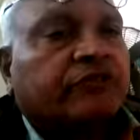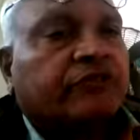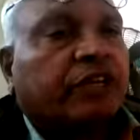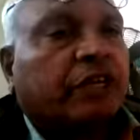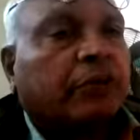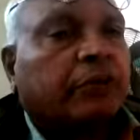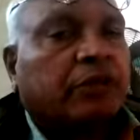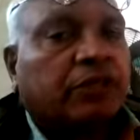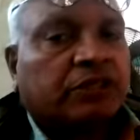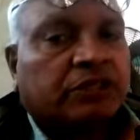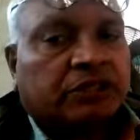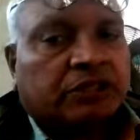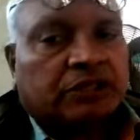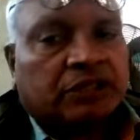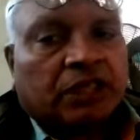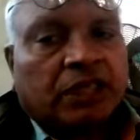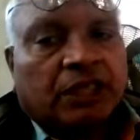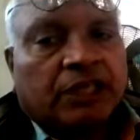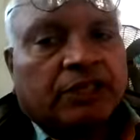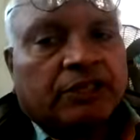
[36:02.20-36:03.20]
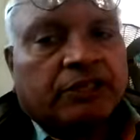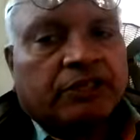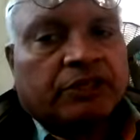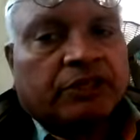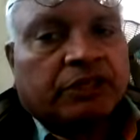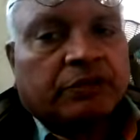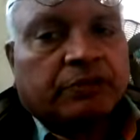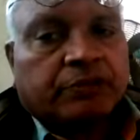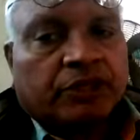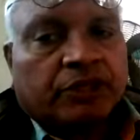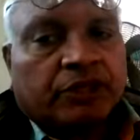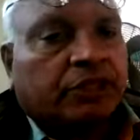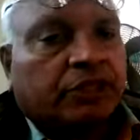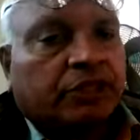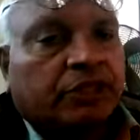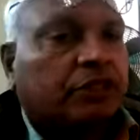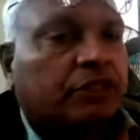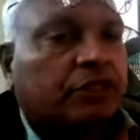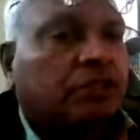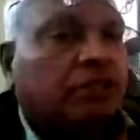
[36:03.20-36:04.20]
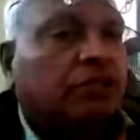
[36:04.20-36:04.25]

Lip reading: 5 buildings, certain project.